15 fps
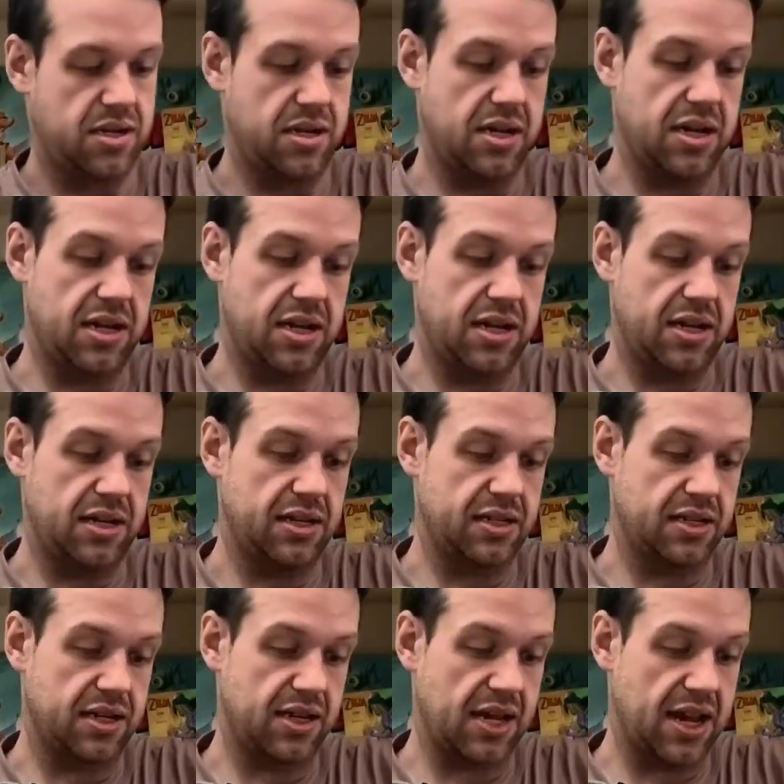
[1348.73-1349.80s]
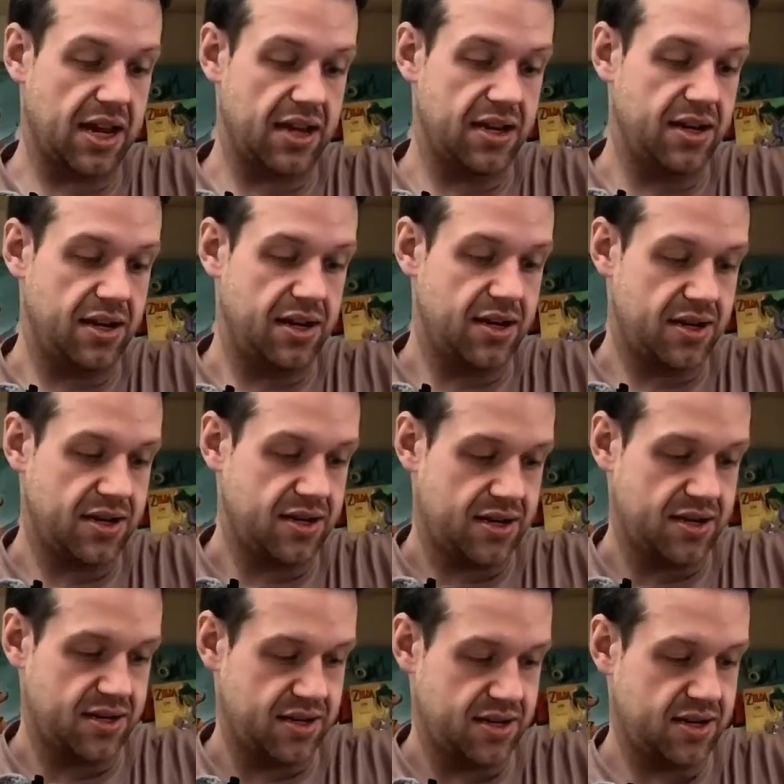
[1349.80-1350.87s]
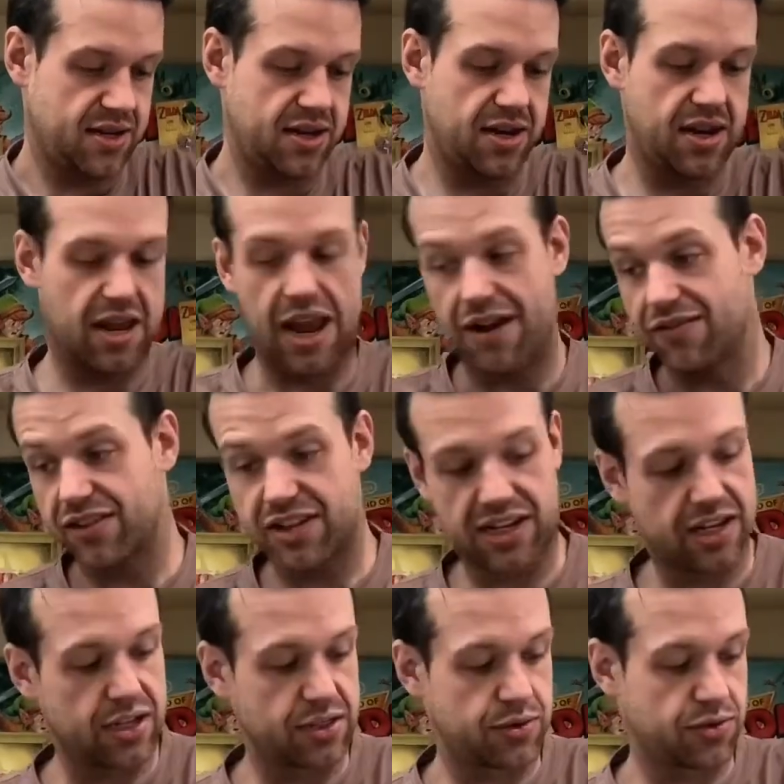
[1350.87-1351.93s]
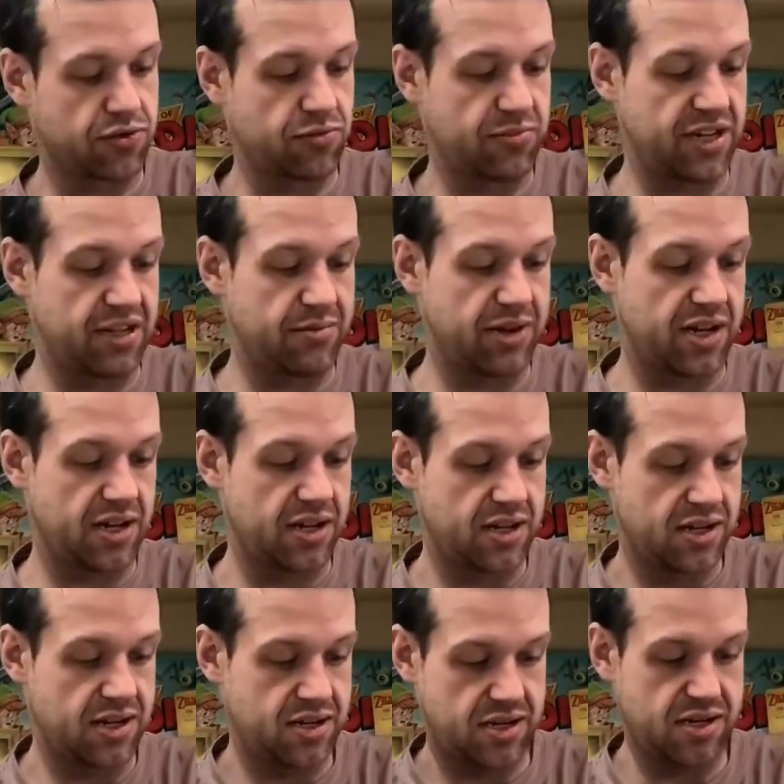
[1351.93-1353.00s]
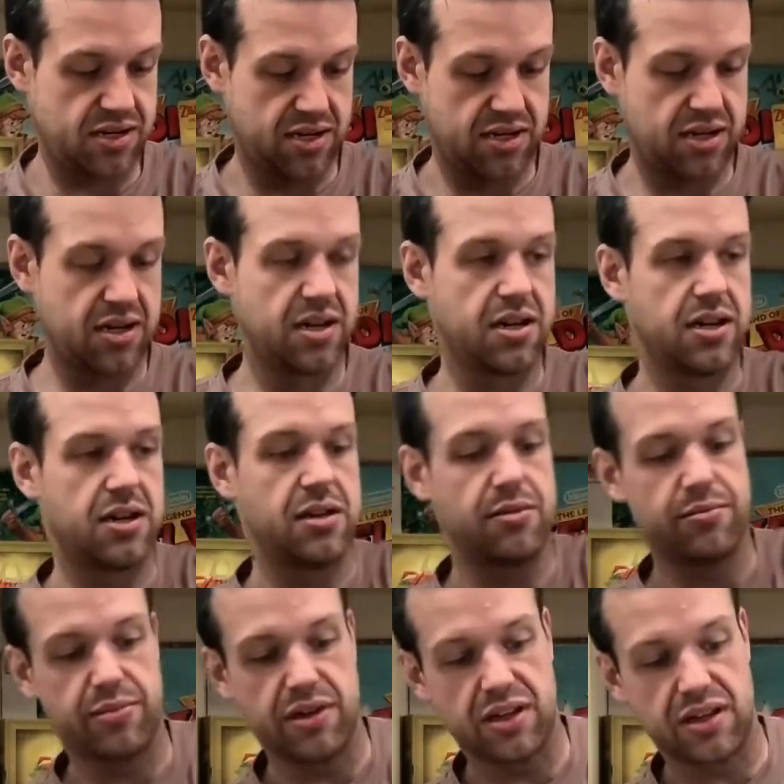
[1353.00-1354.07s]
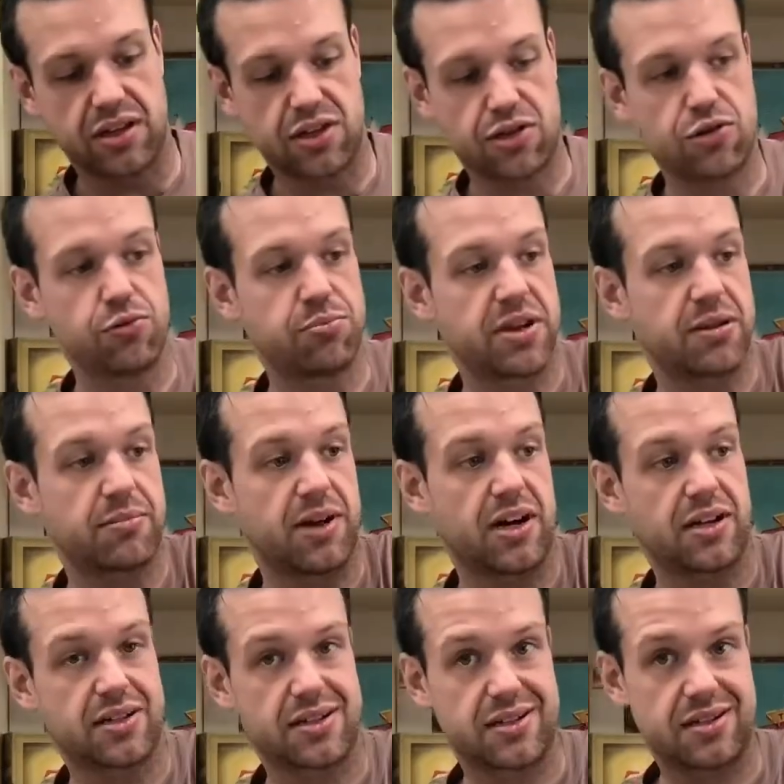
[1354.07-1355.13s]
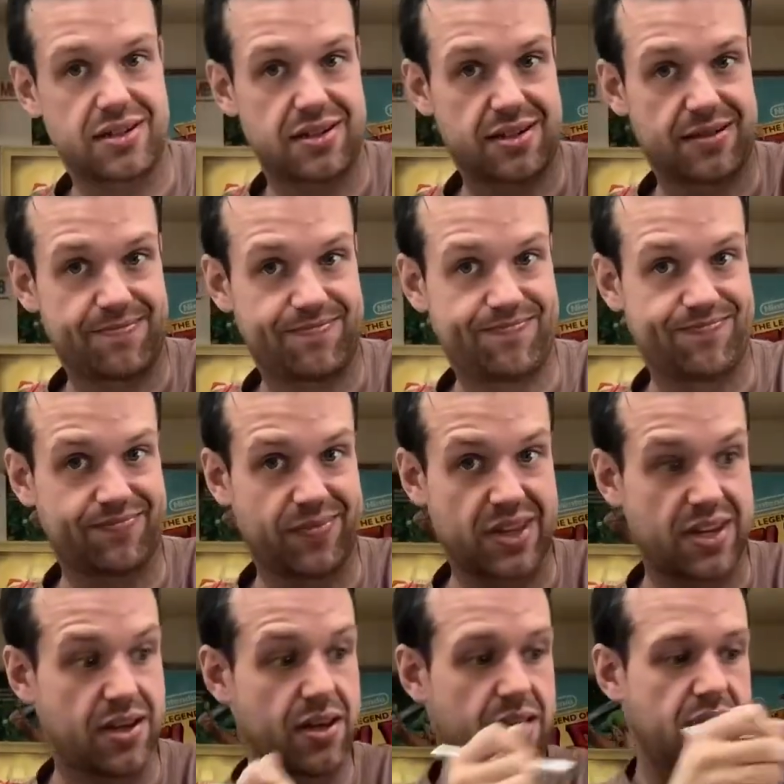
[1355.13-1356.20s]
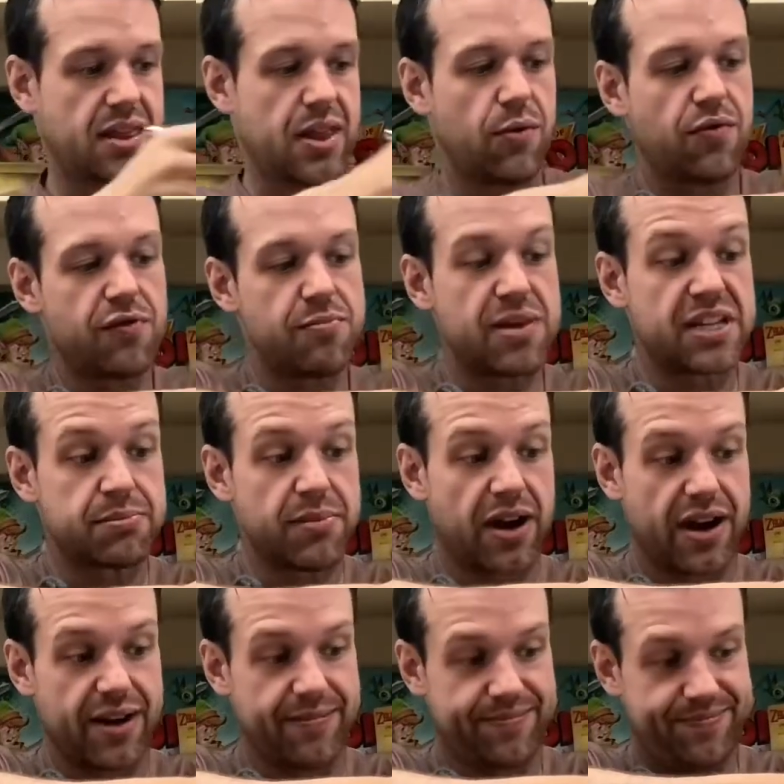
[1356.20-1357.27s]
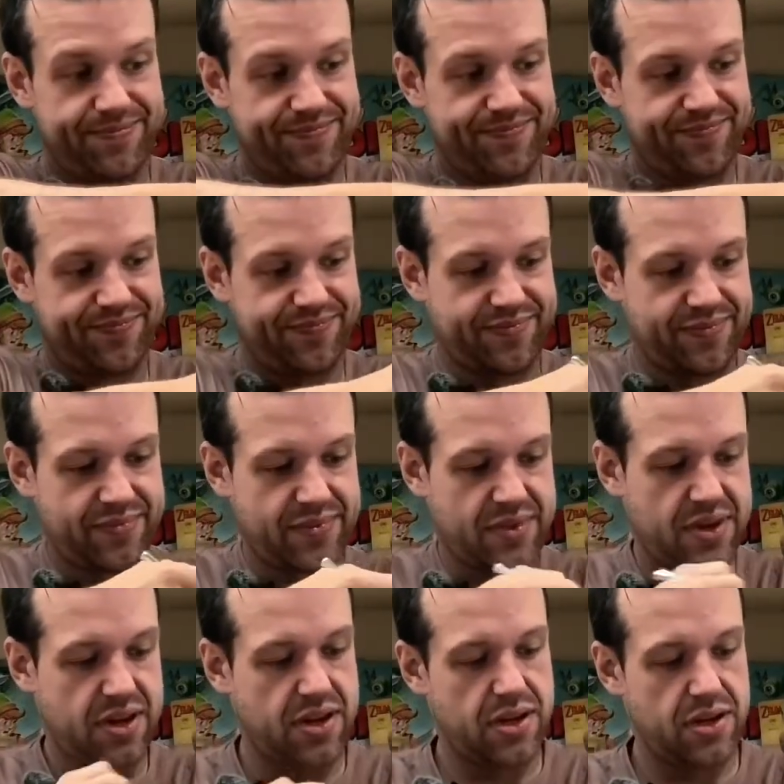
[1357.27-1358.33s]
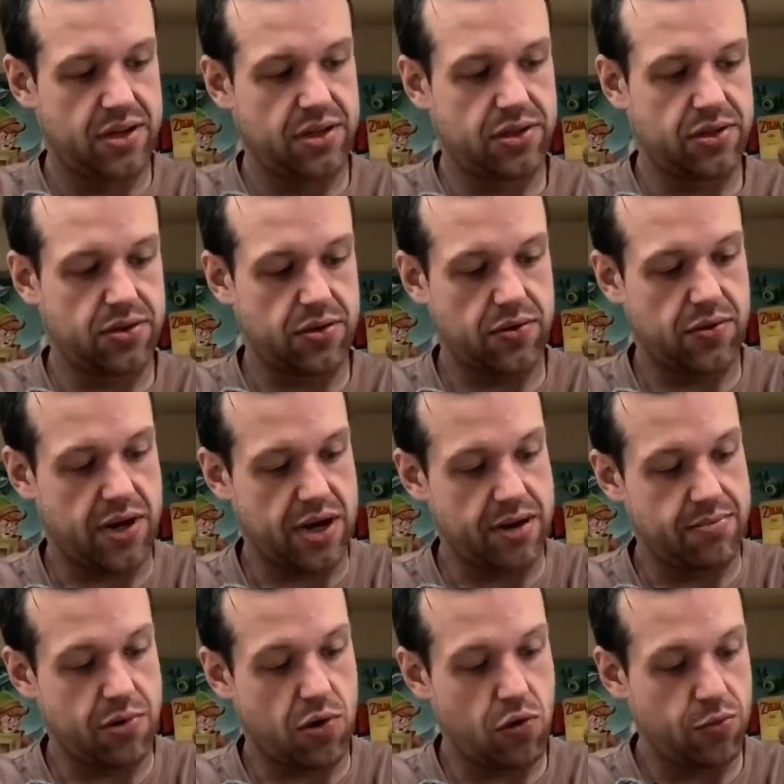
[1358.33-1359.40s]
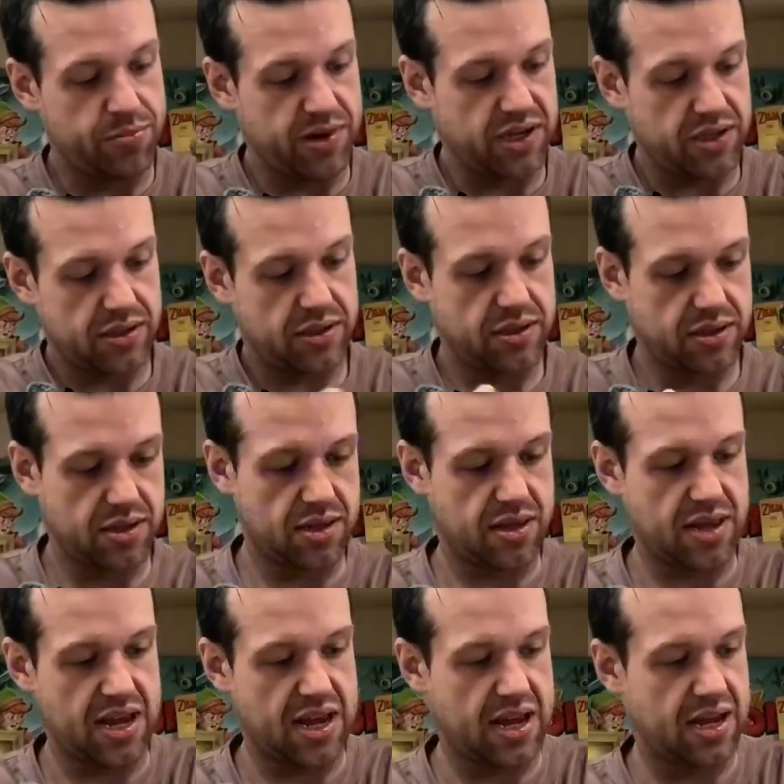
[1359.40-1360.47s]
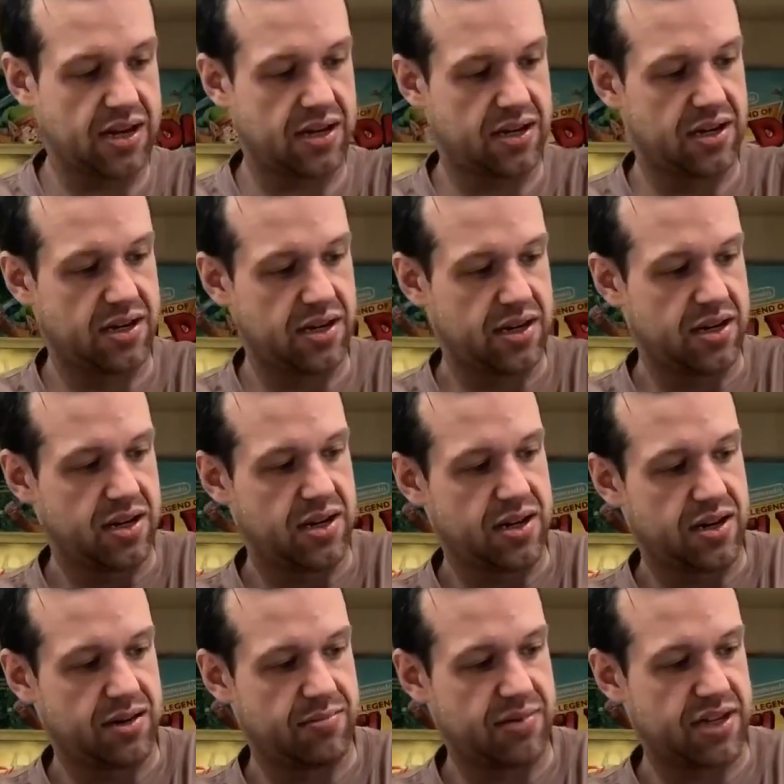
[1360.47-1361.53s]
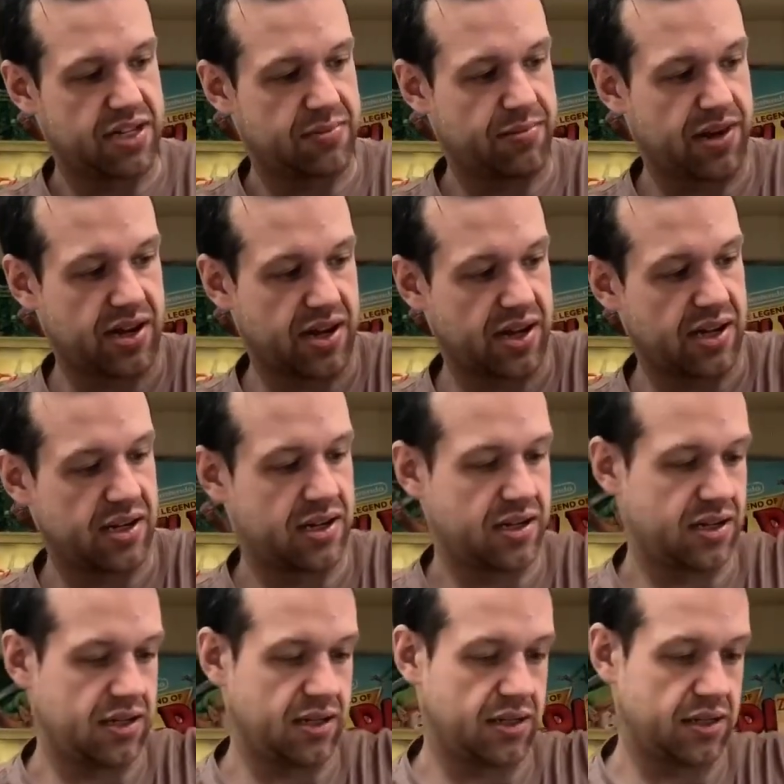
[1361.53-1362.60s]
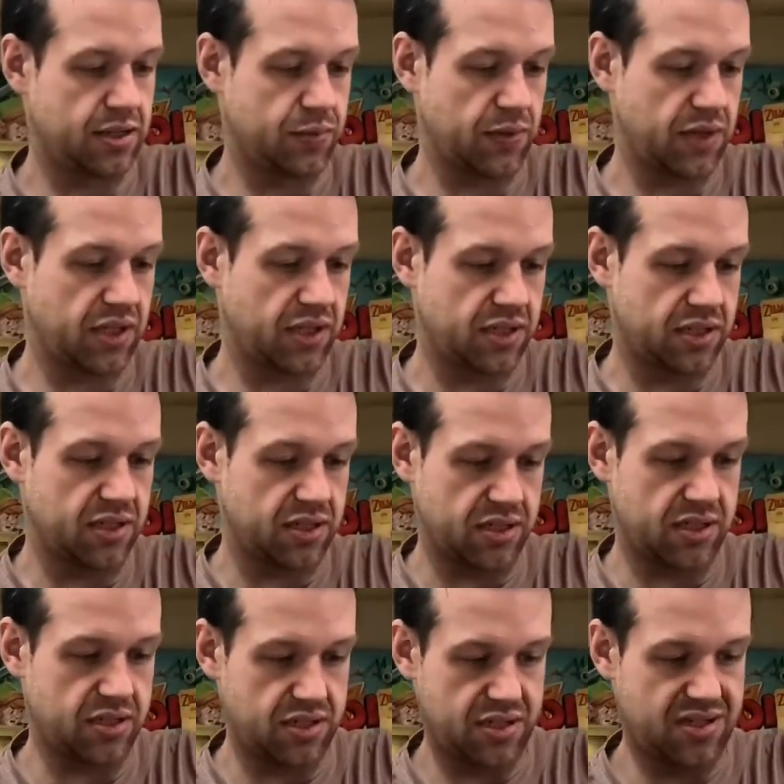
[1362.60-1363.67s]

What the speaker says: And again, everything else was from eBay, but the 2 big boxes, they were from Best Buy. So I'm hoping that Best Buy is willing to